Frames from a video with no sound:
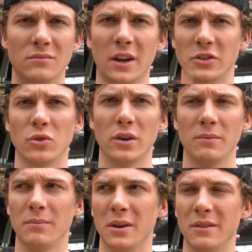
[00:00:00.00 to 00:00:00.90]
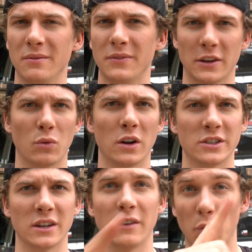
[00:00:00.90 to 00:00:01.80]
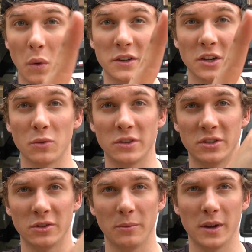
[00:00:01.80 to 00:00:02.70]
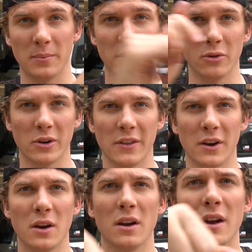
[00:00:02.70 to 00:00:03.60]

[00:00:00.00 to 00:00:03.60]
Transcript: not enjoy, but thanks for watching. If you wanna watch other ones too, they'll be up here or down there.